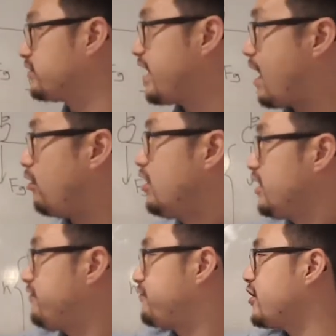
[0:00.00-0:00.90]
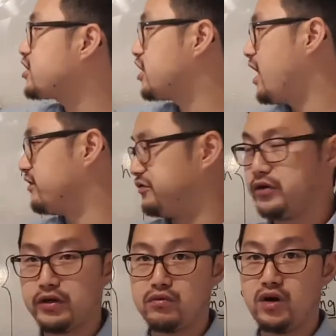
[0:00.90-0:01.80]
Now, if friction is
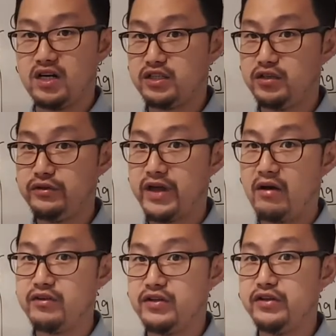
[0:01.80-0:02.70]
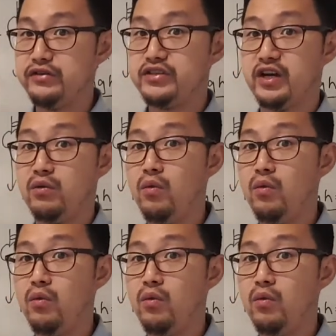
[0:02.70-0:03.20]
doing work, 2,000 Newton,